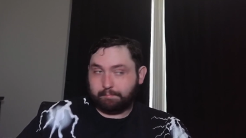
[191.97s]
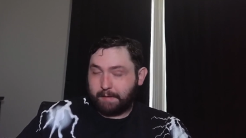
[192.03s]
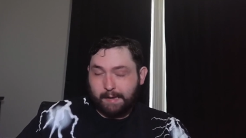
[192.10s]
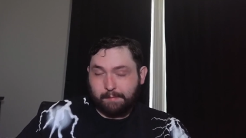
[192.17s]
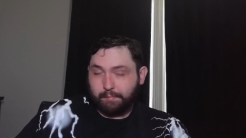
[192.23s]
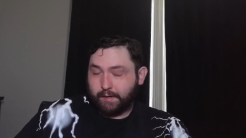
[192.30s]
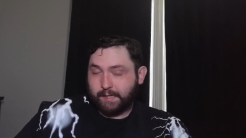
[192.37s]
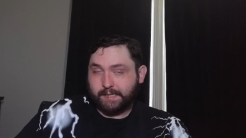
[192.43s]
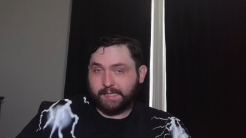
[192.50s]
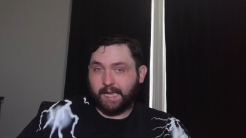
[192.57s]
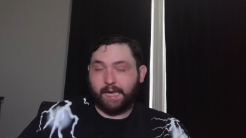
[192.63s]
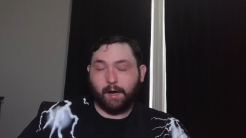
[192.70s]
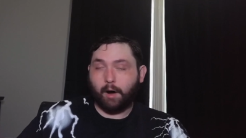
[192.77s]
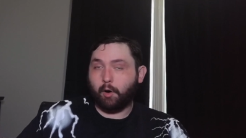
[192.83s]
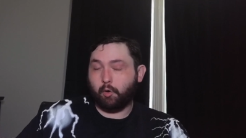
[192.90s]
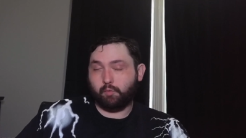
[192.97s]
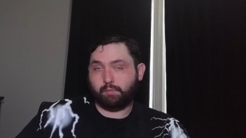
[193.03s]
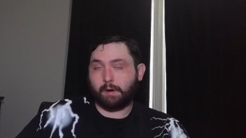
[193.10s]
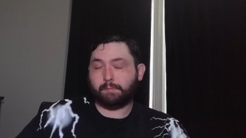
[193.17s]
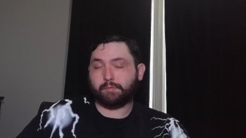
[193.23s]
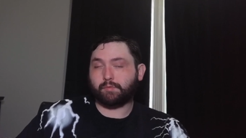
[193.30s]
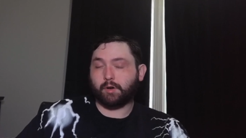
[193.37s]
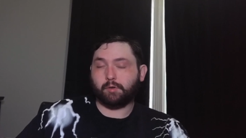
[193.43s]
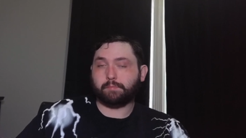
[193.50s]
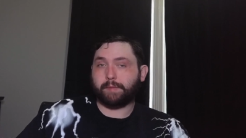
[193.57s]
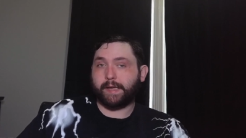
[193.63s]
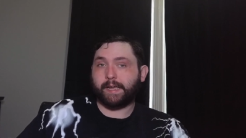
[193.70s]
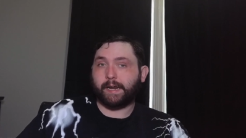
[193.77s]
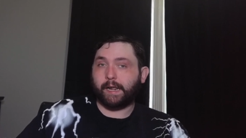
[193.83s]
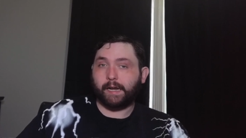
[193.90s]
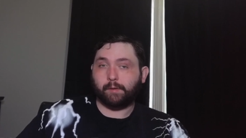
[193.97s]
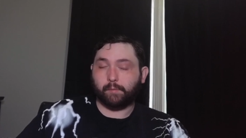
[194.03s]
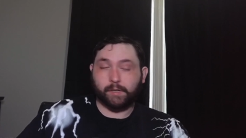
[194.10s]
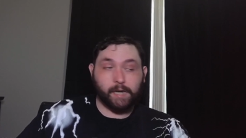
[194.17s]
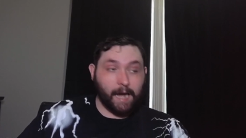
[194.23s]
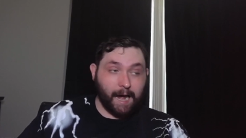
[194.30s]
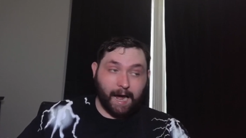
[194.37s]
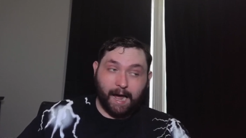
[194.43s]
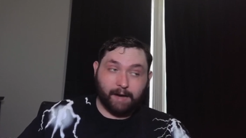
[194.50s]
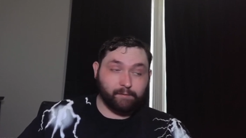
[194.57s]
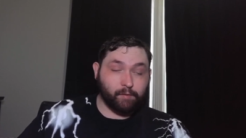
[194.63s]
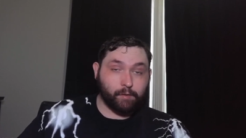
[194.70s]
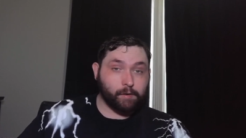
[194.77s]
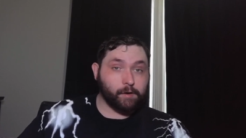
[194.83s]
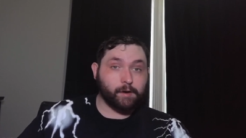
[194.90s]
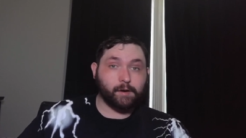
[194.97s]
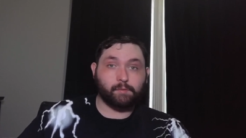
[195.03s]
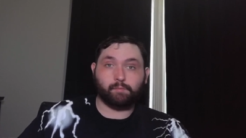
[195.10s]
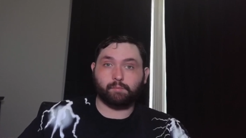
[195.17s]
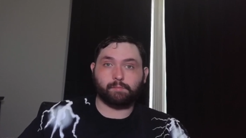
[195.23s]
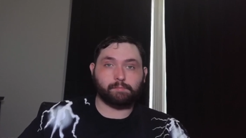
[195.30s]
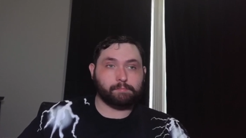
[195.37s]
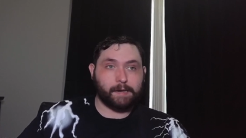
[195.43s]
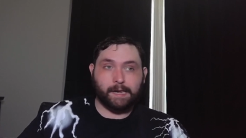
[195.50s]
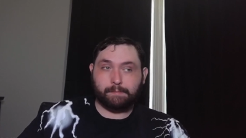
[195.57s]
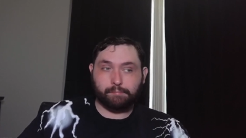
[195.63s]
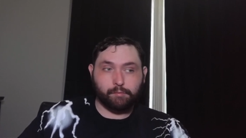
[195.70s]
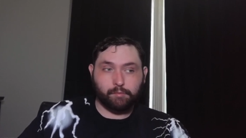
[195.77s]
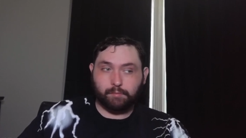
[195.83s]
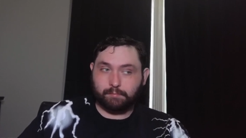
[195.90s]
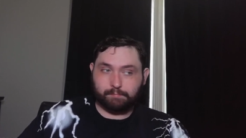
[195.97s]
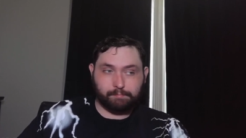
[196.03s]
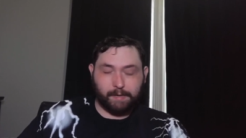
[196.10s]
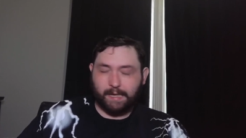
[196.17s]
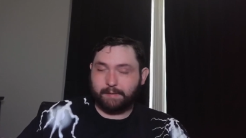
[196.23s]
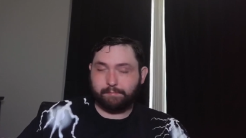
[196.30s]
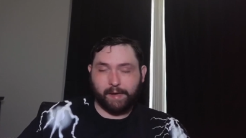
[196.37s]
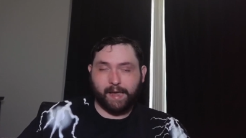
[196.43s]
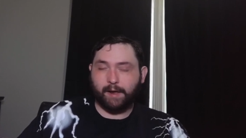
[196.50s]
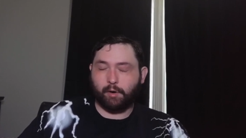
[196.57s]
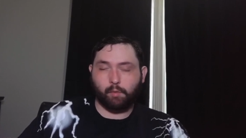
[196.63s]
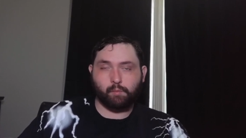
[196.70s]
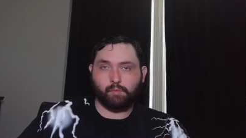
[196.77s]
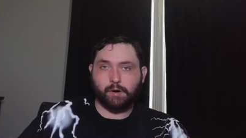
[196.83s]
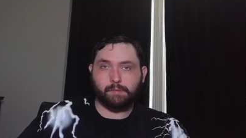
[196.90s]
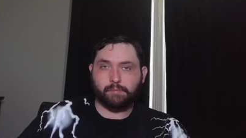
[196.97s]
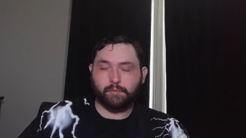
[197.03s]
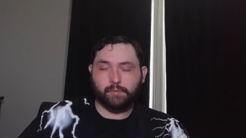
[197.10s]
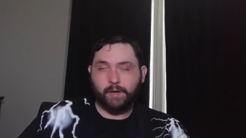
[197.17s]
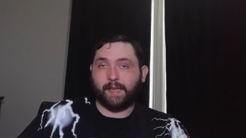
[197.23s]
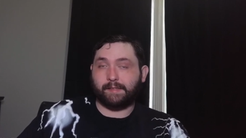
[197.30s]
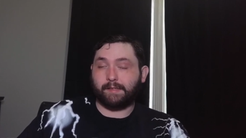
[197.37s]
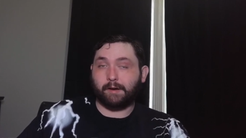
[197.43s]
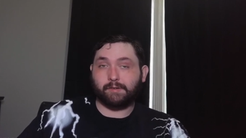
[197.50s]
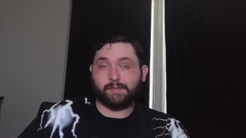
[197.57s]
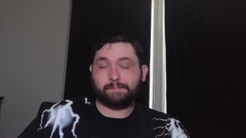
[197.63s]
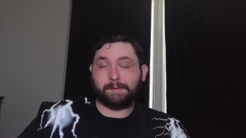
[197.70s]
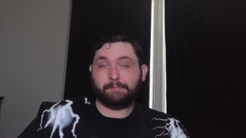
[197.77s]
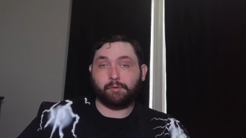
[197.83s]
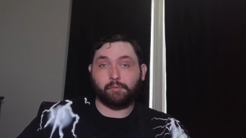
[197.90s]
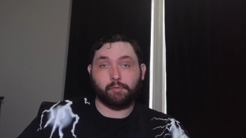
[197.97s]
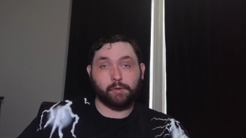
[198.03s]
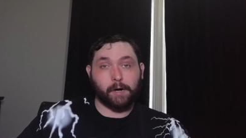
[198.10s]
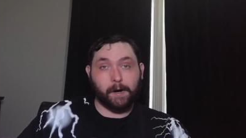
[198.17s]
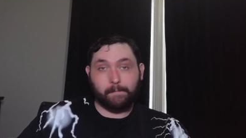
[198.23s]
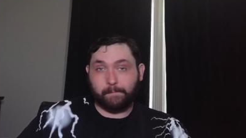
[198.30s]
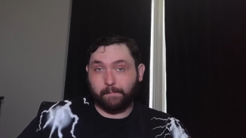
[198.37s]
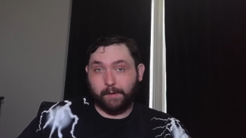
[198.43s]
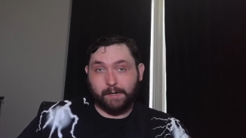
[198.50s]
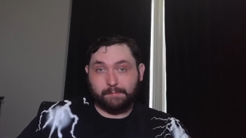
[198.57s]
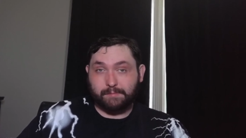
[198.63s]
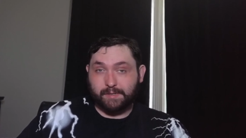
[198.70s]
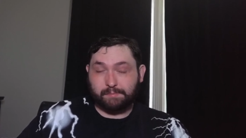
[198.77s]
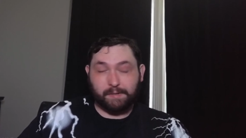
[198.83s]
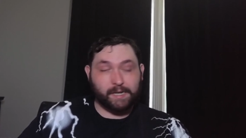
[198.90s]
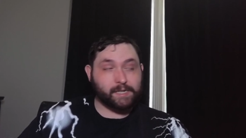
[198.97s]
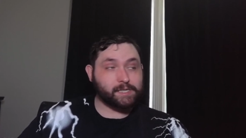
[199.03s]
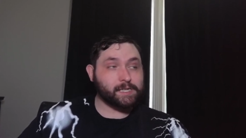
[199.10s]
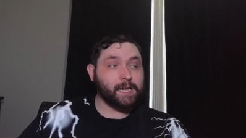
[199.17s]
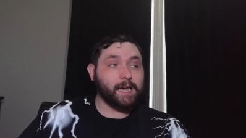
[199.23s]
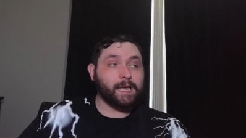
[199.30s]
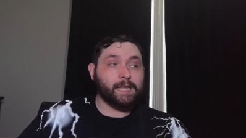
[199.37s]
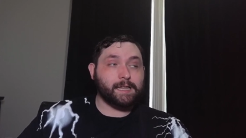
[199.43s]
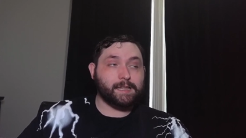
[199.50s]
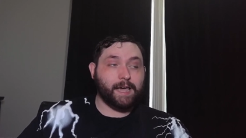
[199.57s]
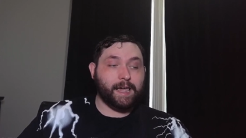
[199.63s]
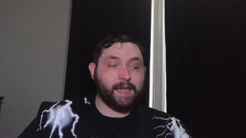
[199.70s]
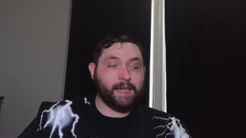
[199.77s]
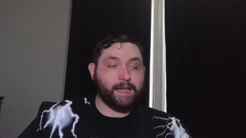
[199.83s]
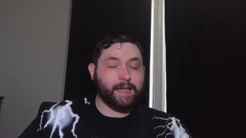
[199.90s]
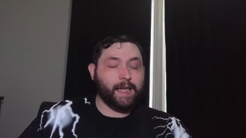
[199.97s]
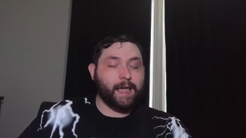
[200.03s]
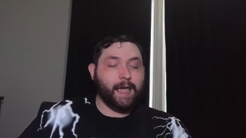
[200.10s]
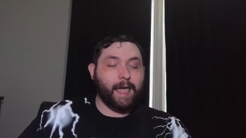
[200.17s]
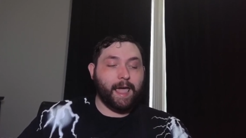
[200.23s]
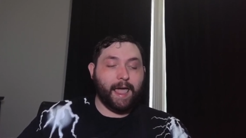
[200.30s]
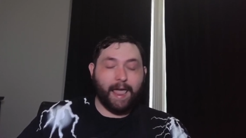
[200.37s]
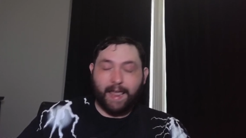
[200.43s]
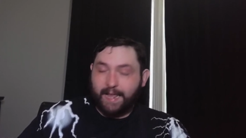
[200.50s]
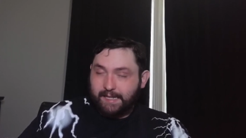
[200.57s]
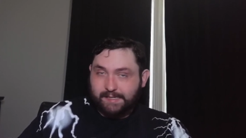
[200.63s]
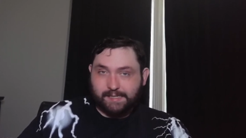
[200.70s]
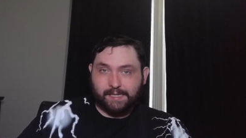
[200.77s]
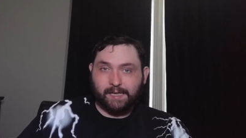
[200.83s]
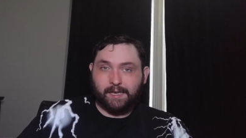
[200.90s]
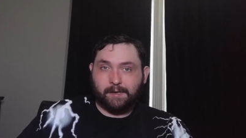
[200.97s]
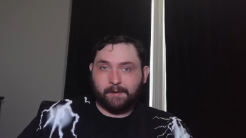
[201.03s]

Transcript: people can say, oh, Rumble don't ban anyone. I've heard people being banned on Rumble. And those people who love freedom of speech, they hate